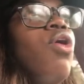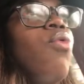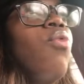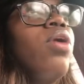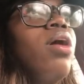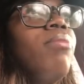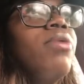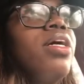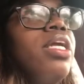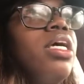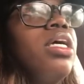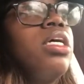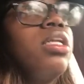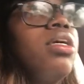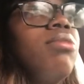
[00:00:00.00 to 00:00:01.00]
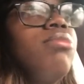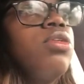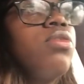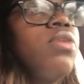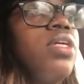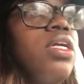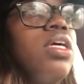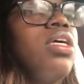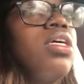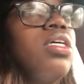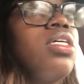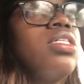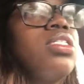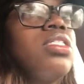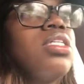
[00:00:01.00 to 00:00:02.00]
what I'm going to end up doing
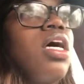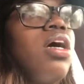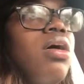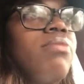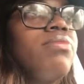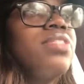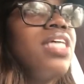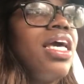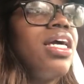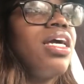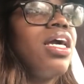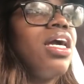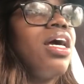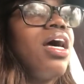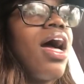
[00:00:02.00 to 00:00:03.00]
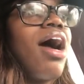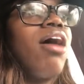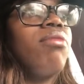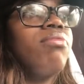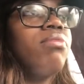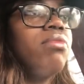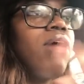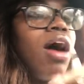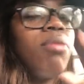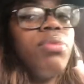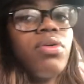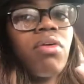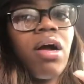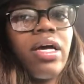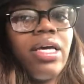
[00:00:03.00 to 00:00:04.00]
is taking
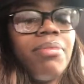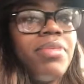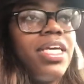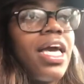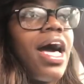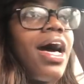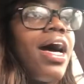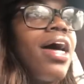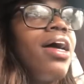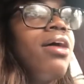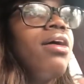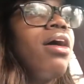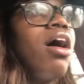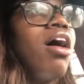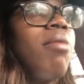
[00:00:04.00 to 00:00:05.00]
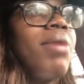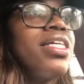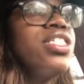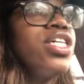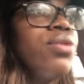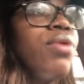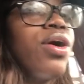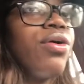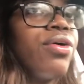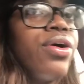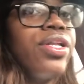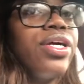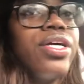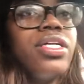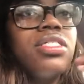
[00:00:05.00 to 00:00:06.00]
albuterol MDI. I took one
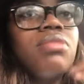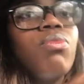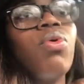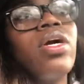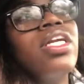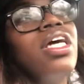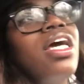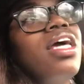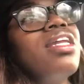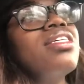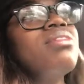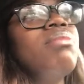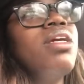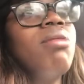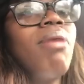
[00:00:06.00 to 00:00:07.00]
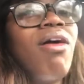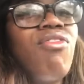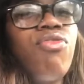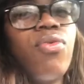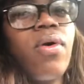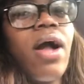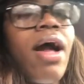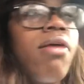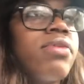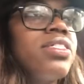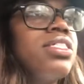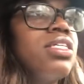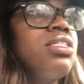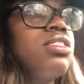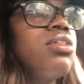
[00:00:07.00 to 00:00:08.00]
earlier this morning and it's been about 4 hours
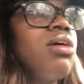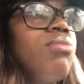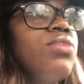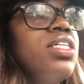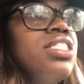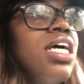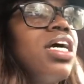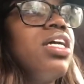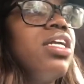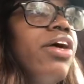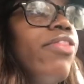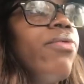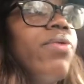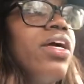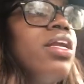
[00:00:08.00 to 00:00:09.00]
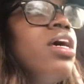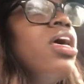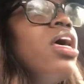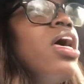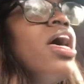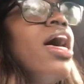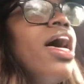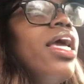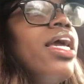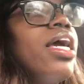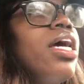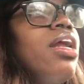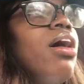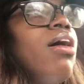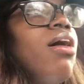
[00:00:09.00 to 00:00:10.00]
since, so I'm going to take another one. And